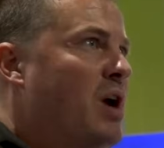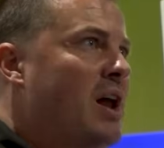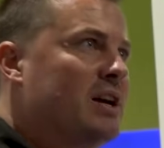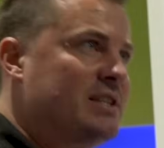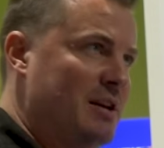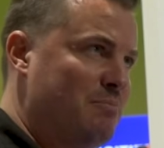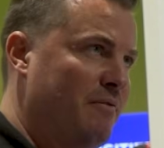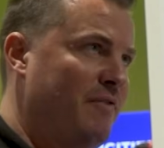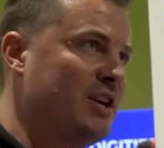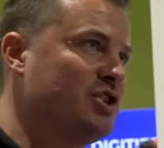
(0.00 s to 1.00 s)
yeah. product
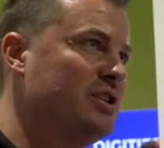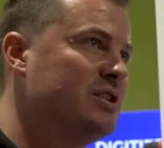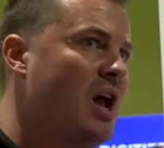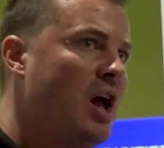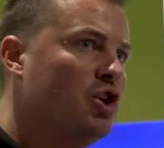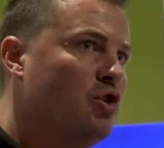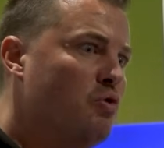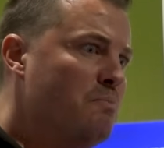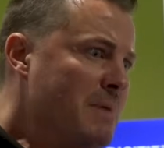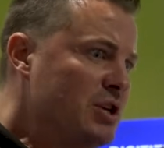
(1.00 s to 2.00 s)
imperfections.
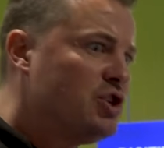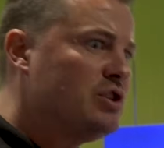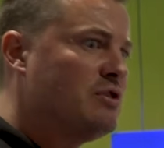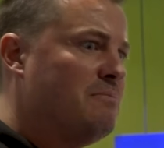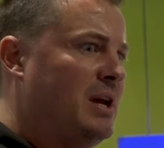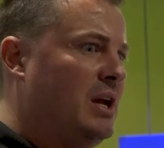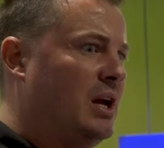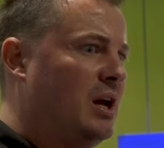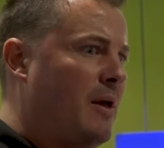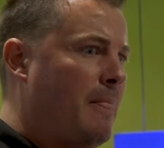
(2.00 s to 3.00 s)
You mentioned to me